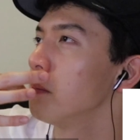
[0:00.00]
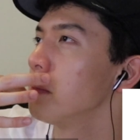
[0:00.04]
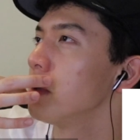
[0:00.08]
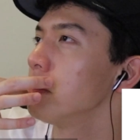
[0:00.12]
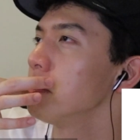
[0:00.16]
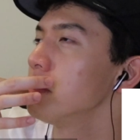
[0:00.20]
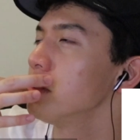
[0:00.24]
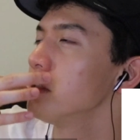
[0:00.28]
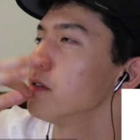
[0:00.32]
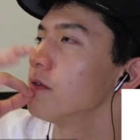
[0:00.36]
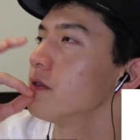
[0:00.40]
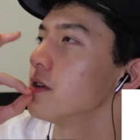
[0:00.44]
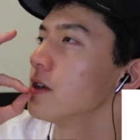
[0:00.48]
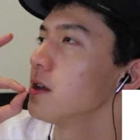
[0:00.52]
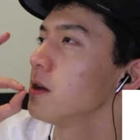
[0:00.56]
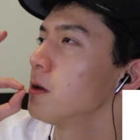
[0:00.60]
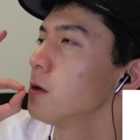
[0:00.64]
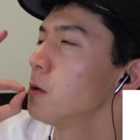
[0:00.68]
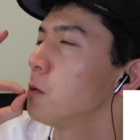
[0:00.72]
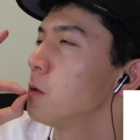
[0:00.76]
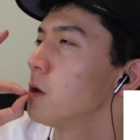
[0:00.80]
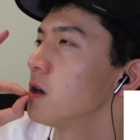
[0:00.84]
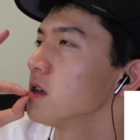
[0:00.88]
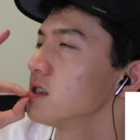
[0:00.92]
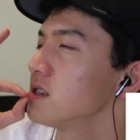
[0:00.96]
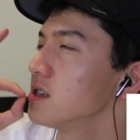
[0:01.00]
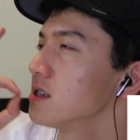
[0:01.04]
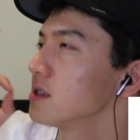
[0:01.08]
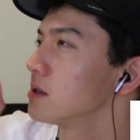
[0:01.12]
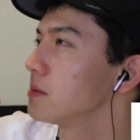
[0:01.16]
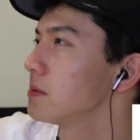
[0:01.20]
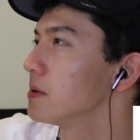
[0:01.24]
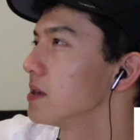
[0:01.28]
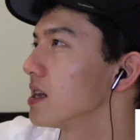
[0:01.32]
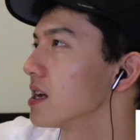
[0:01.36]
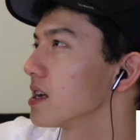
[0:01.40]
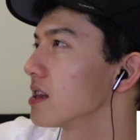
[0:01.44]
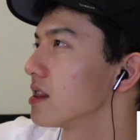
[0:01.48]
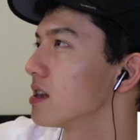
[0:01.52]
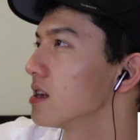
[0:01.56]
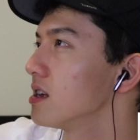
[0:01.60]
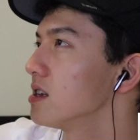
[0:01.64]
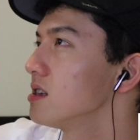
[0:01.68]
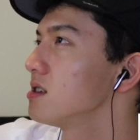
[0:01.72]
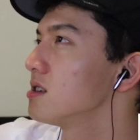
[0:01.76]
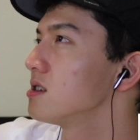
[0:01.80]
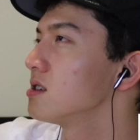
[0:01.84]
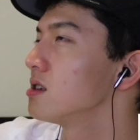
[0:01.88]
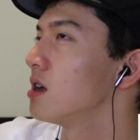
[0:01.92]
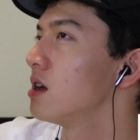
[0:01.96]
Maybe the video wants it to be like
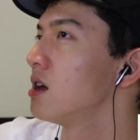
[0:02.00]
this.